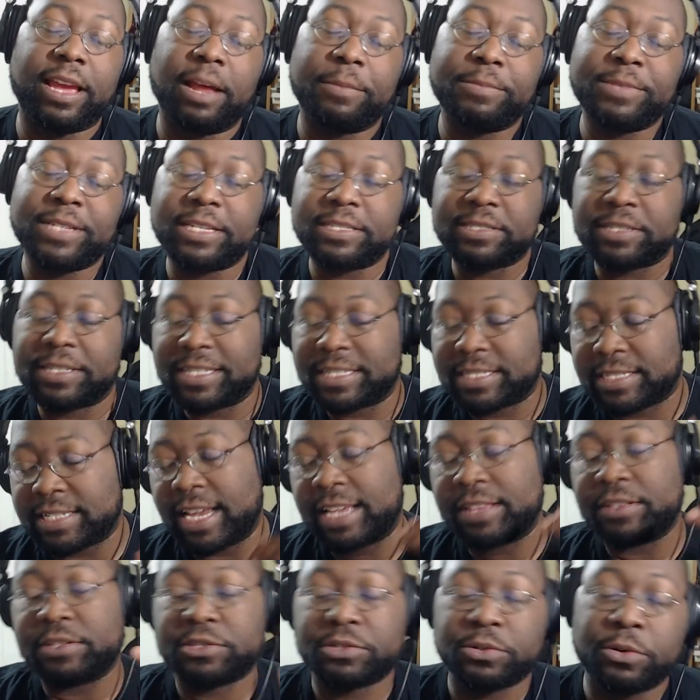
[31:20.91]
Updates on the
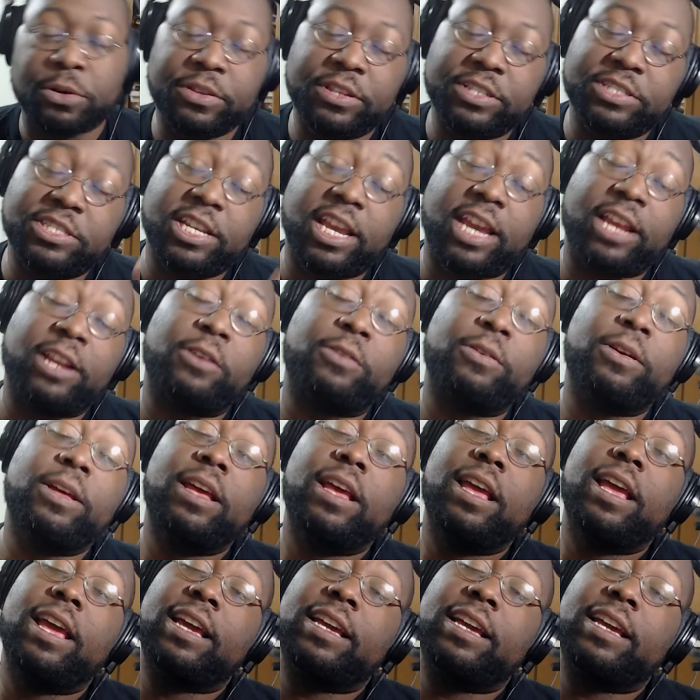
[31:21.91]
site, the store, and the channel